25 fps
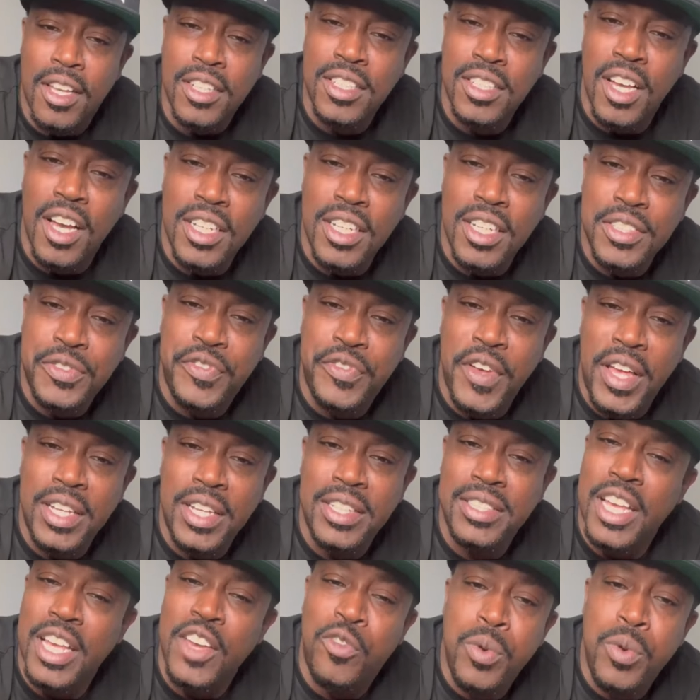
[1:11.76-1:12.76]
us fellas,
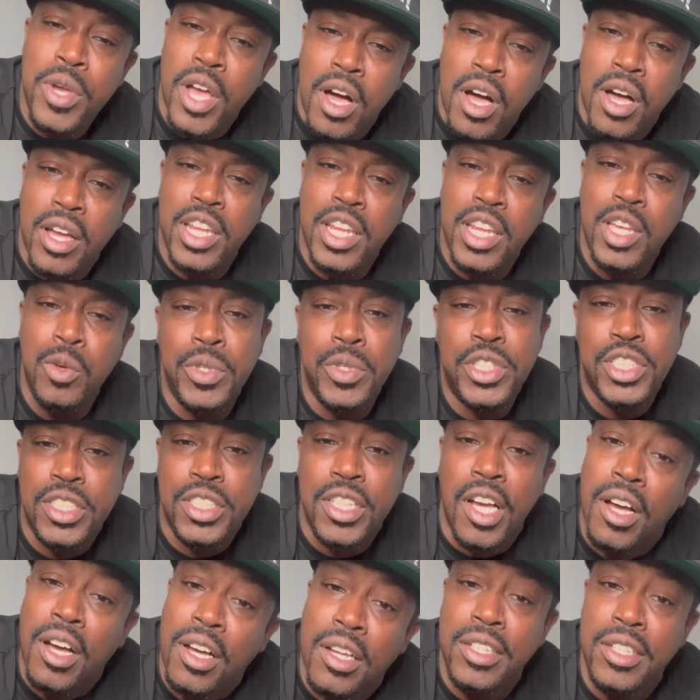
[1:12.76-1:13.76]
if we ugly, we just
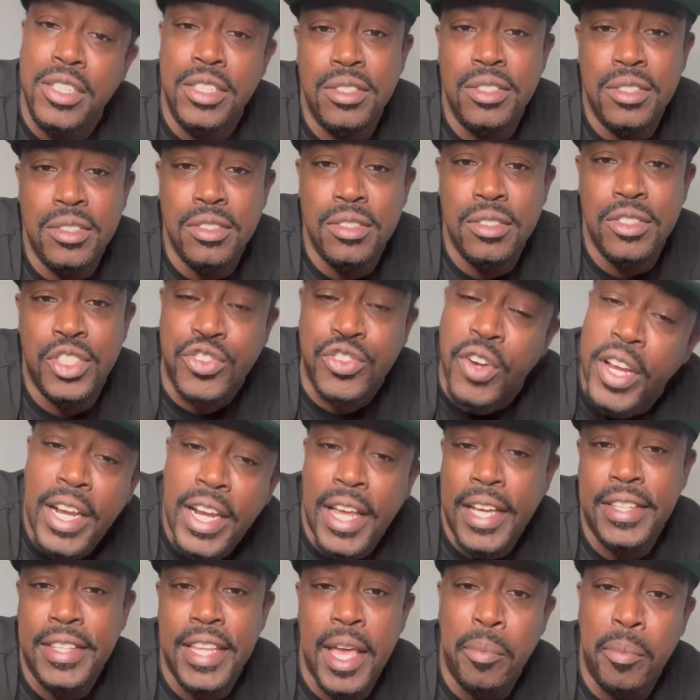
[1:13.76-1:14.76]
ugly. Straight like
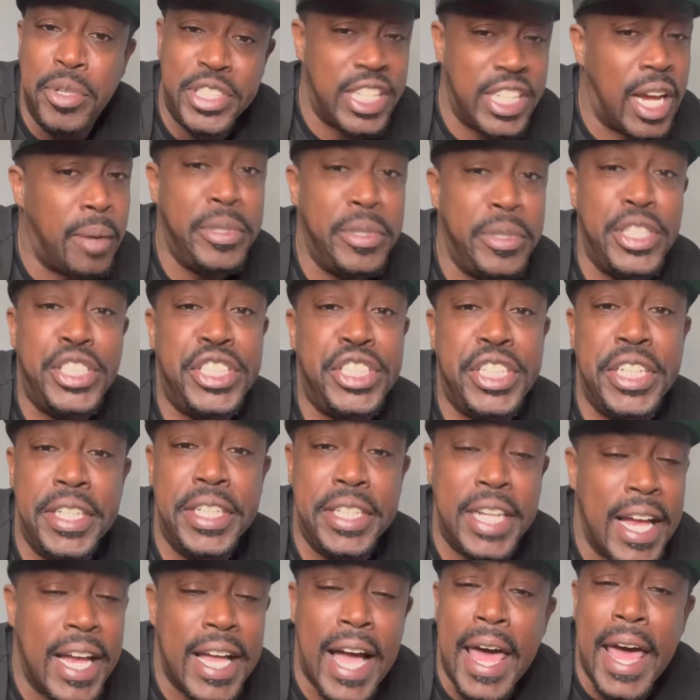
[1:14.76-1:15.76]
that. But y'all be cheating. Y'all
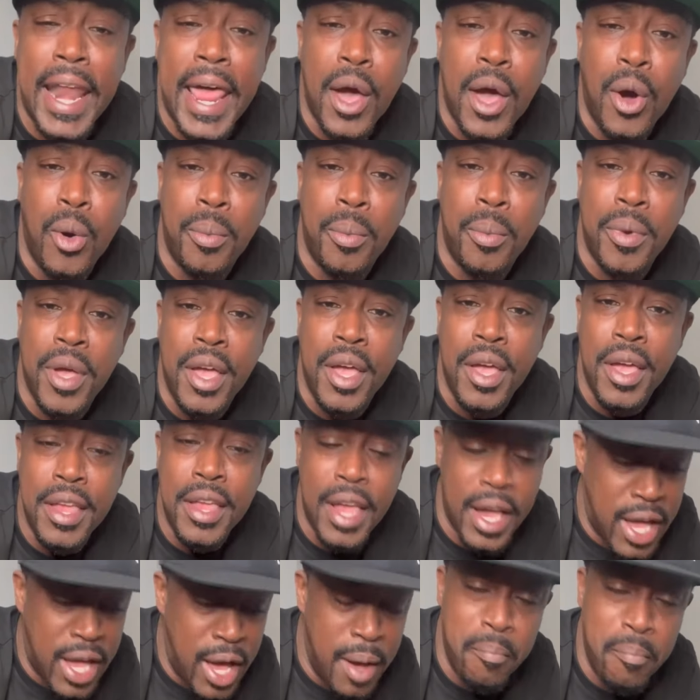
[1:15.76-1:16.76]
got help. Y'all
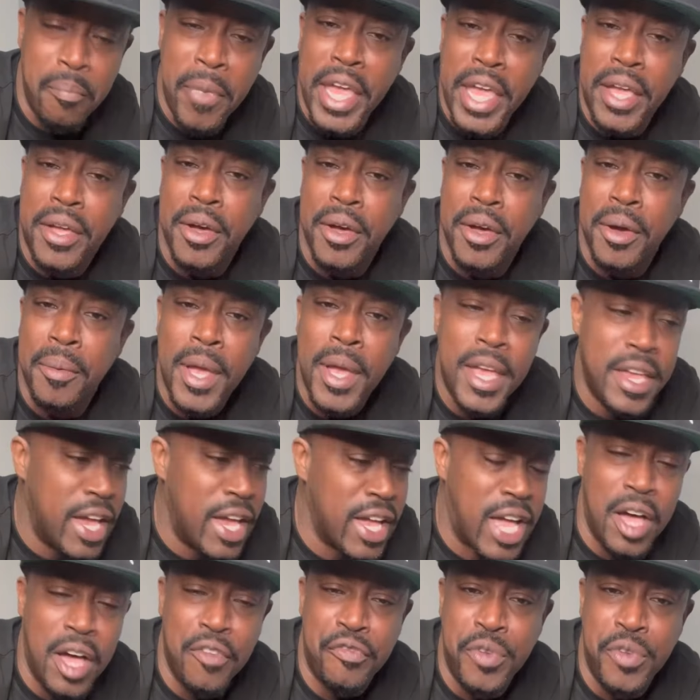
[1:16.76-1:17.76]
got makeup. Y'all got
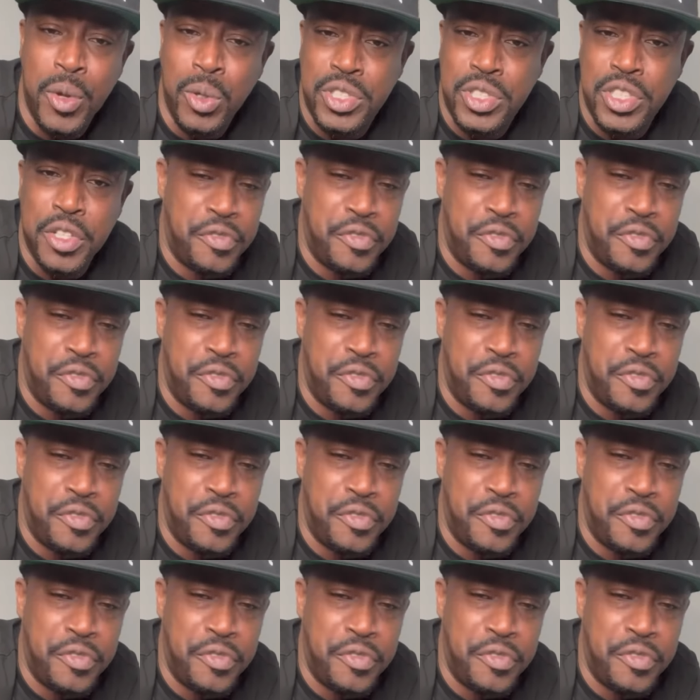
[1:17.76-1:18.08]
filter.